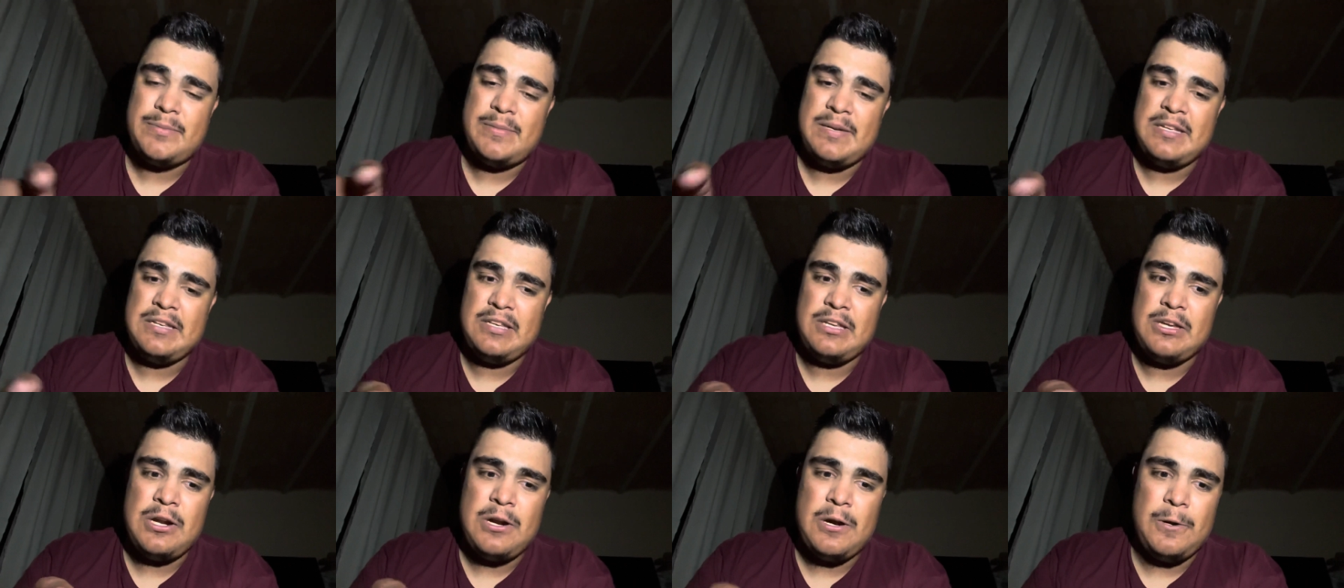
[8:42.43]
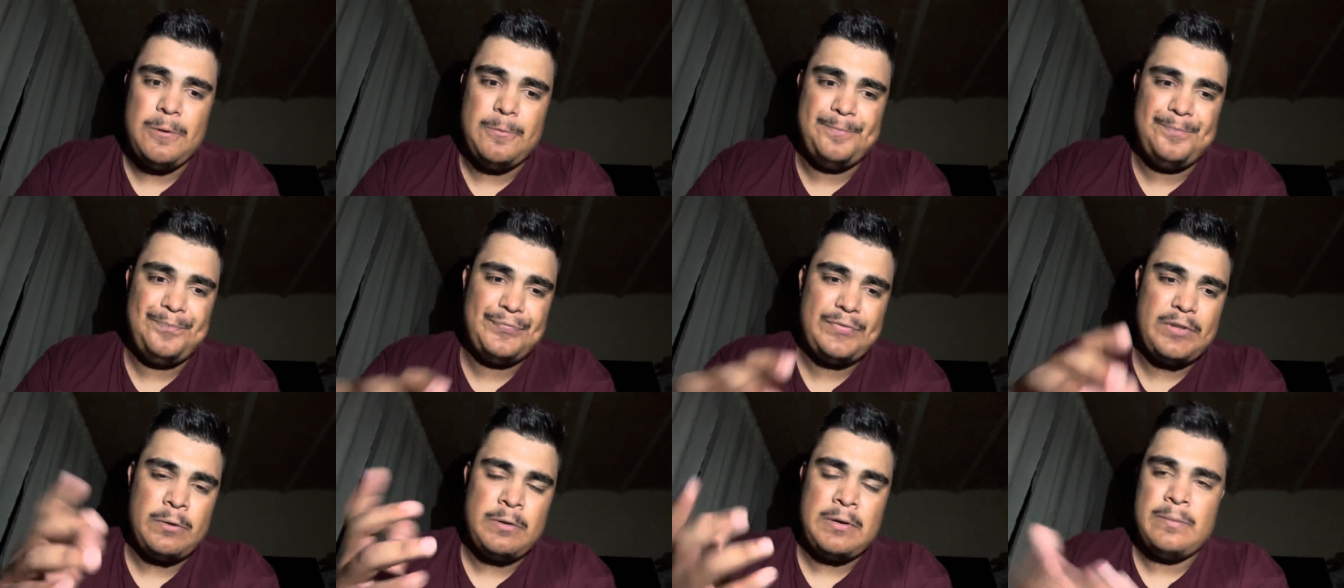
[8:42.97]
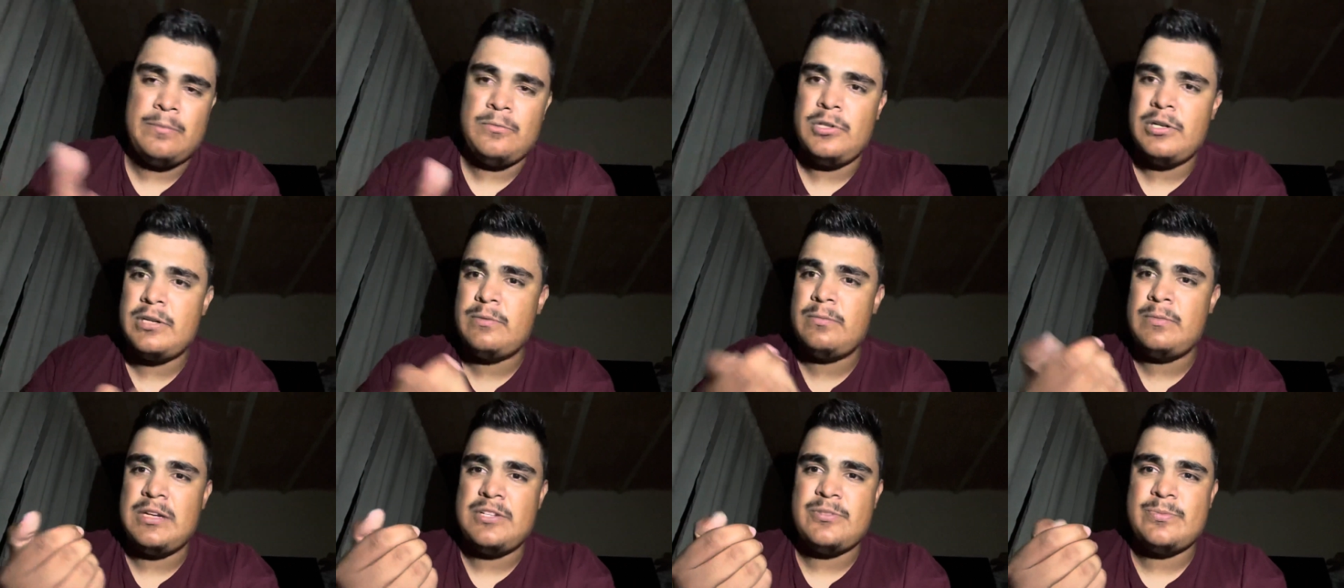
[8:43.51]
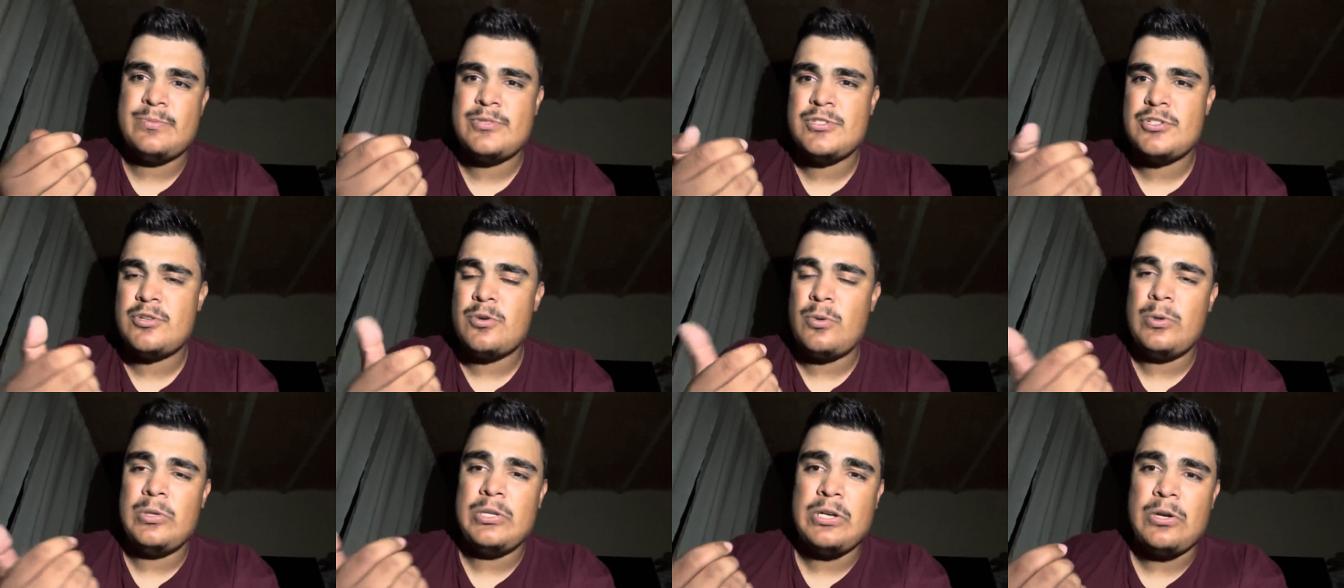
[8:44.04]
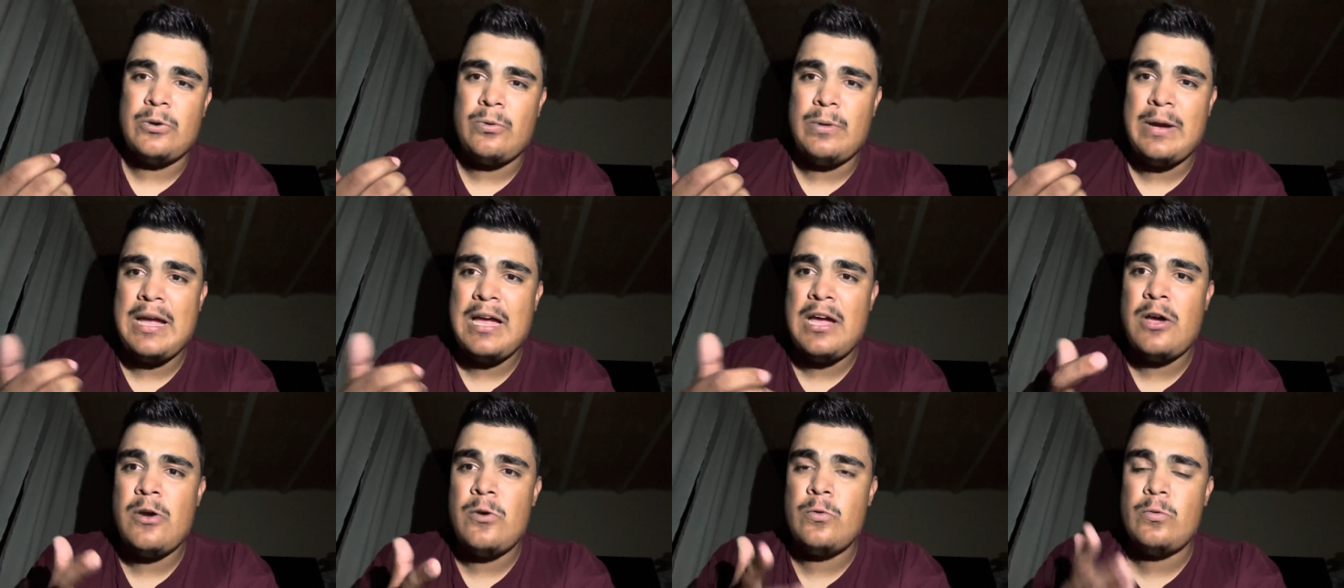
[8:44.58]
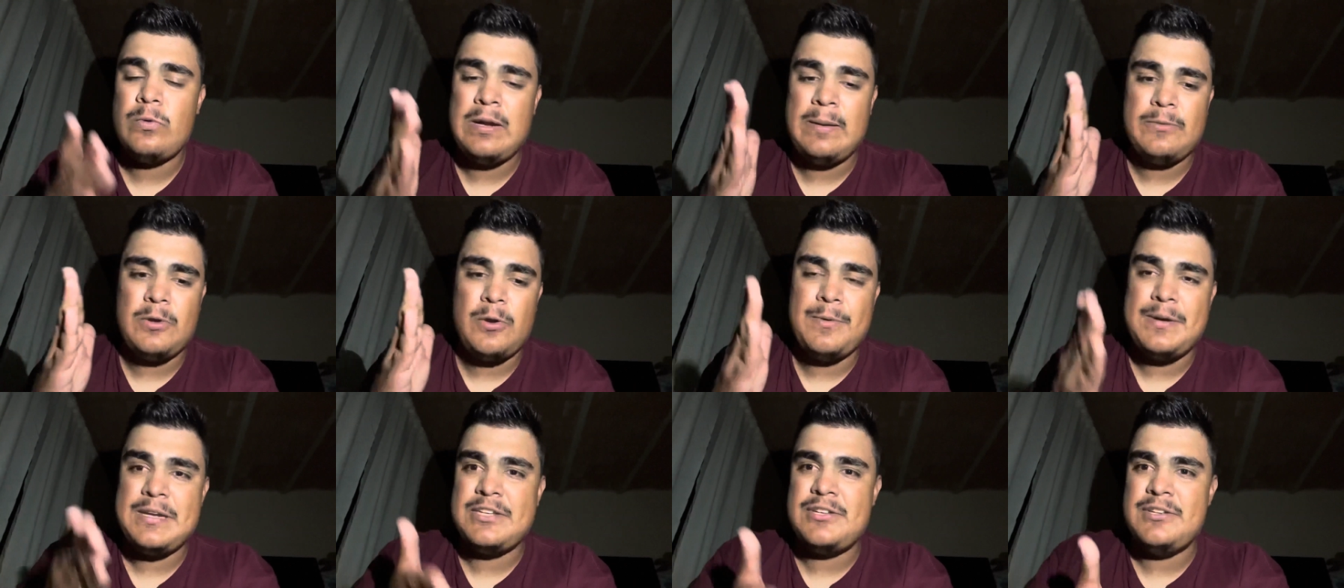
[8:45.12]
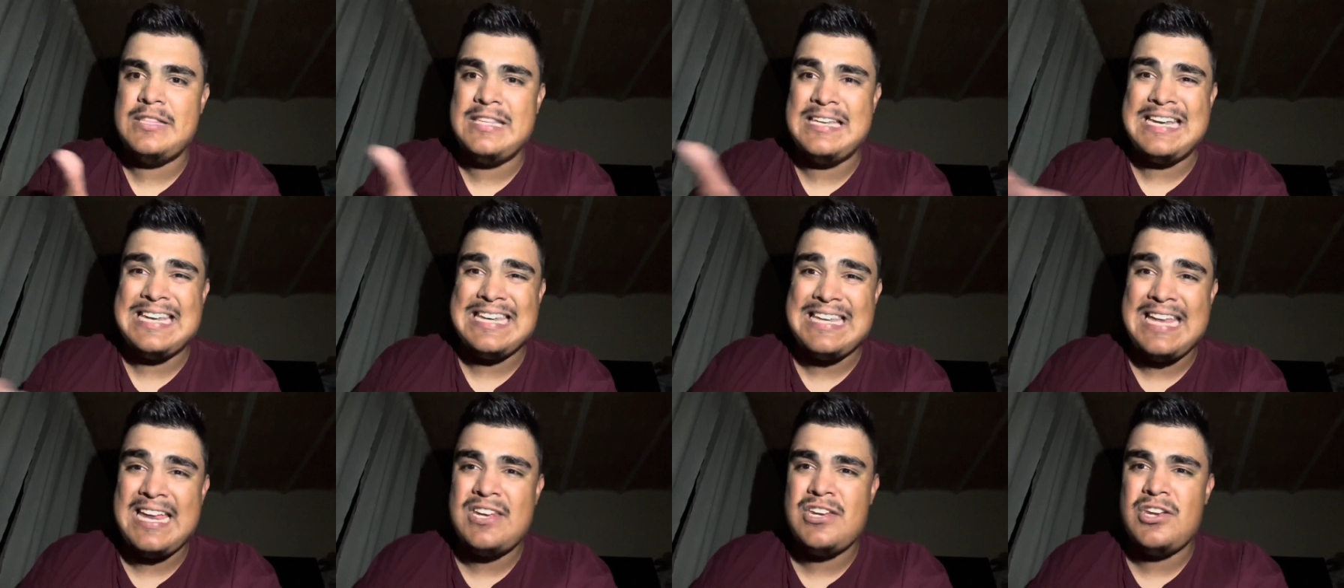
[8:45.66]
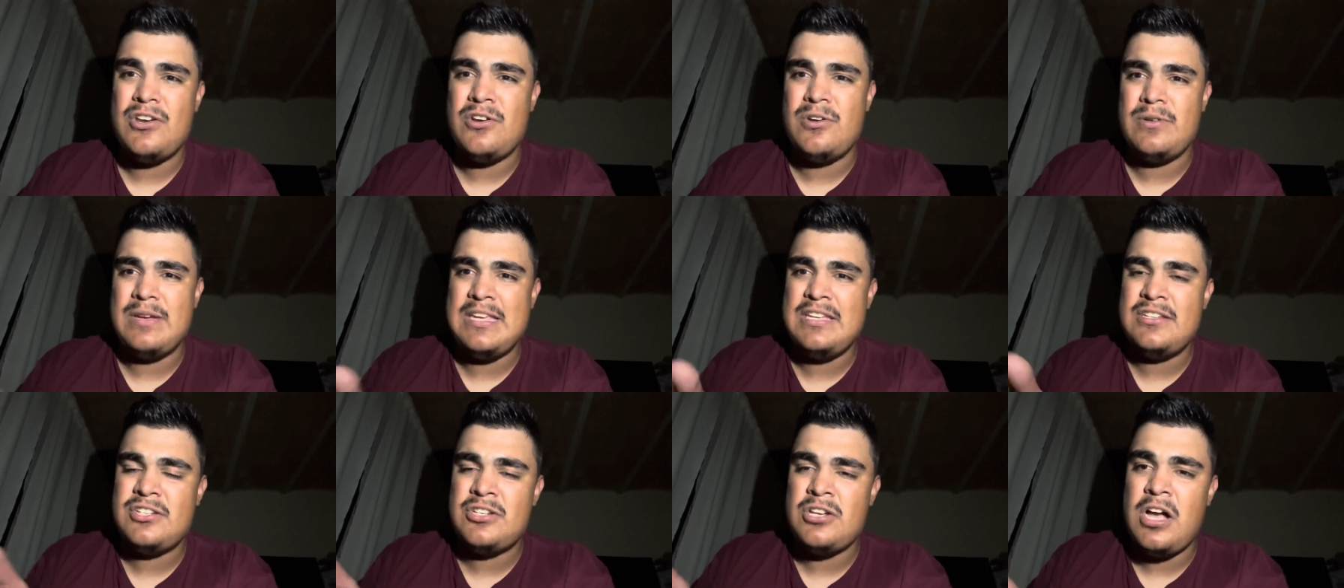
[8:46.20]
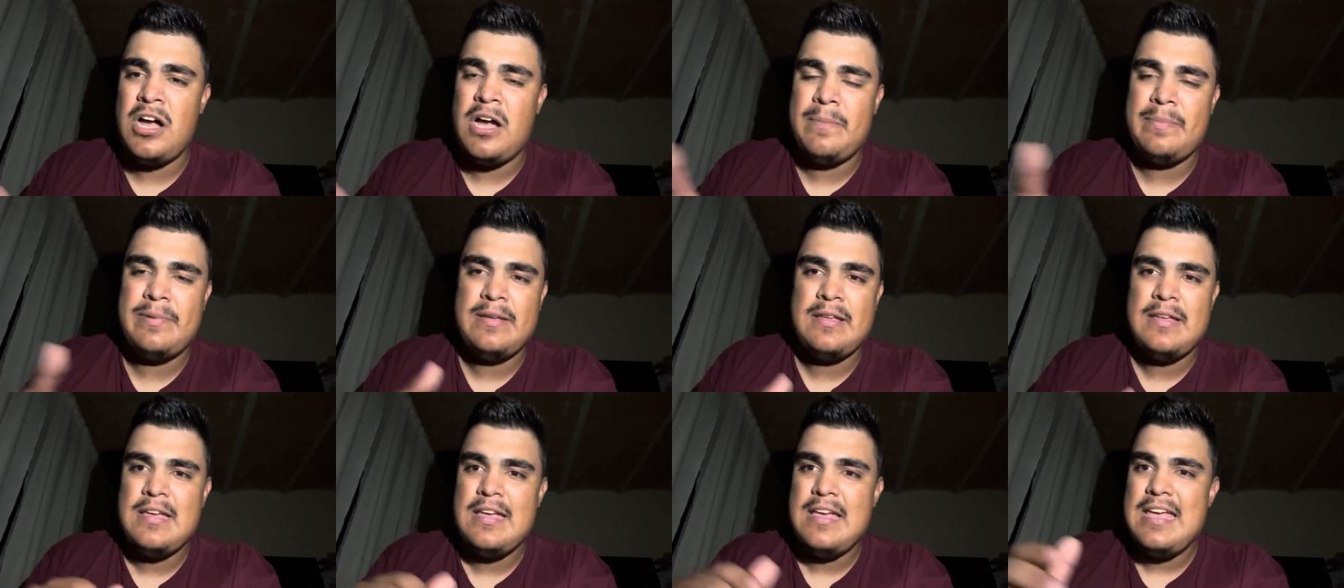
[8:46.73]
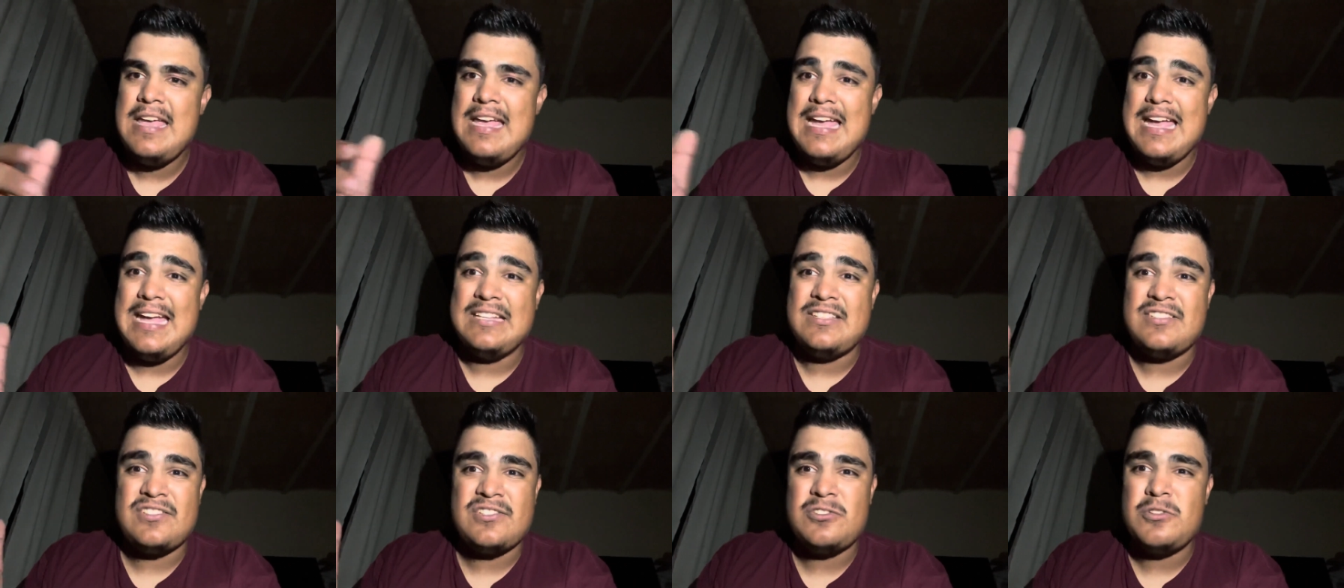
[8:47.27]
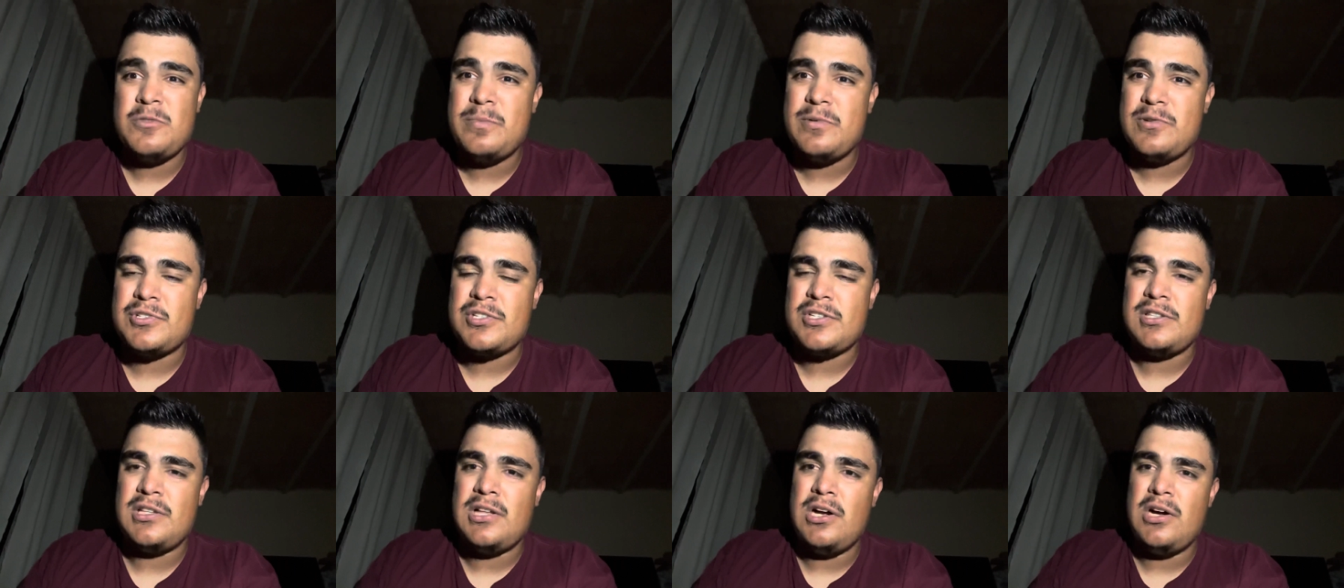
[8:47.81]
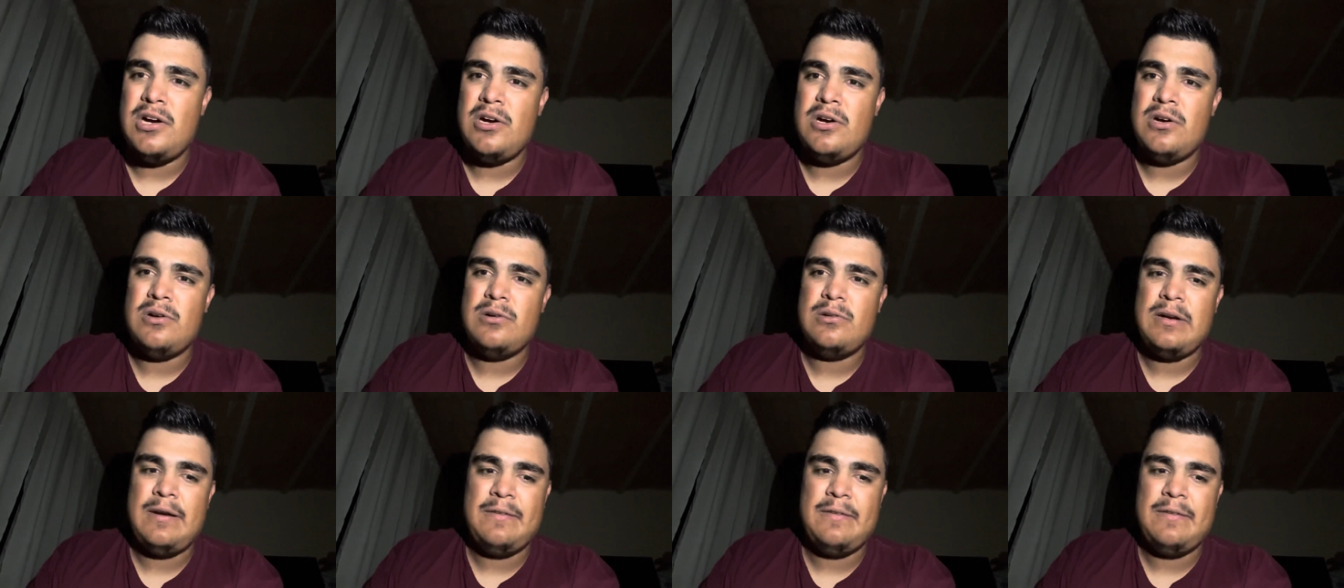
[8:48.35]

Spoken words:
I mean, you know, when I'm scrolling around, when I'm going to the Nintendo eShop, it's super slow.